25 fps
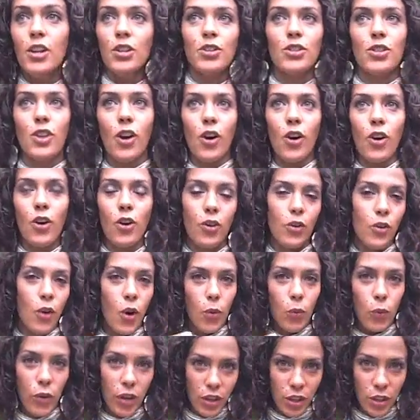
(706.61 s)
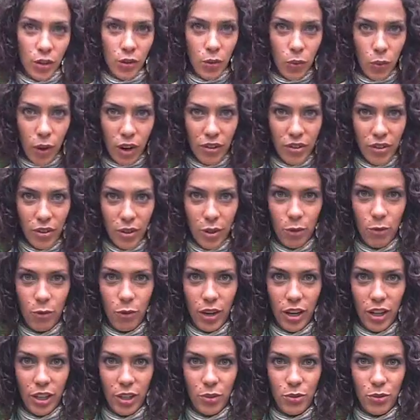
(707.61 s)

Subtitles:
So when you wonder if what